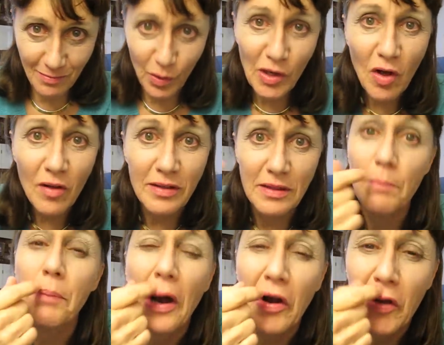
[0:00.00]
We call it the
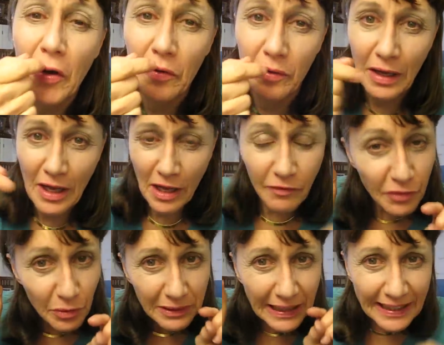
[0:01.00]
barcode. If
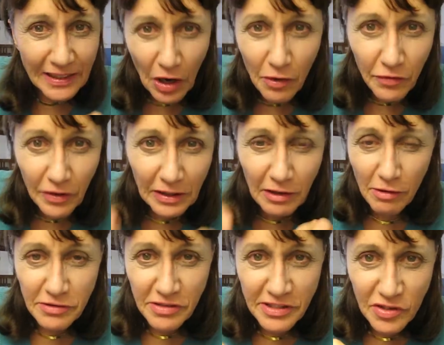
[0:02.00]
you leaned over in the
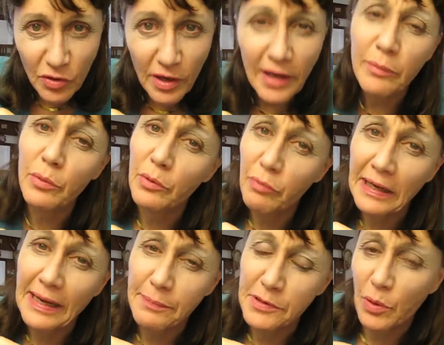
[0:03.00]
grocery store, it would
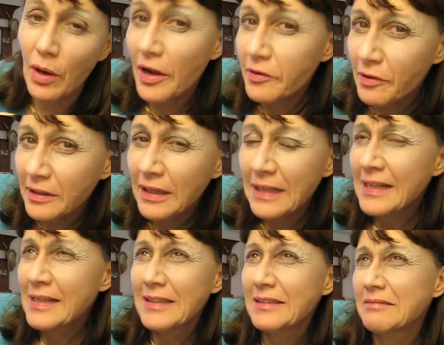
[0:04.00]
ring up to $100,
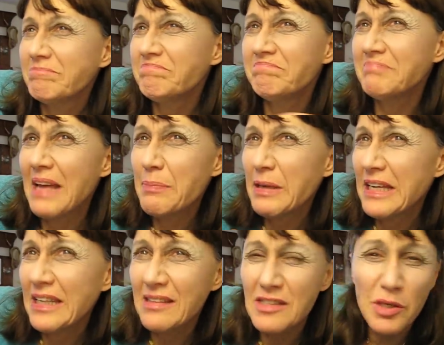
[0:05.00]

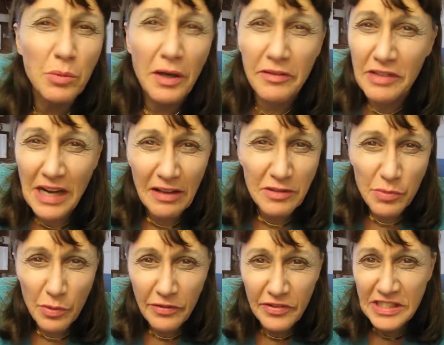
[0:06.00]
maybe $200
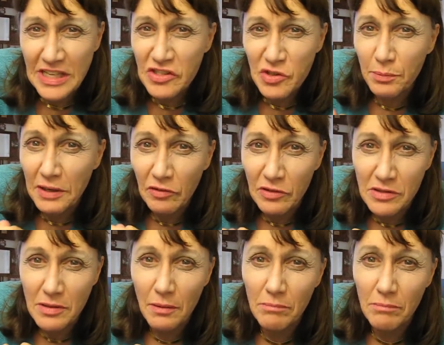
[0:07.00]
worth of essential minerals.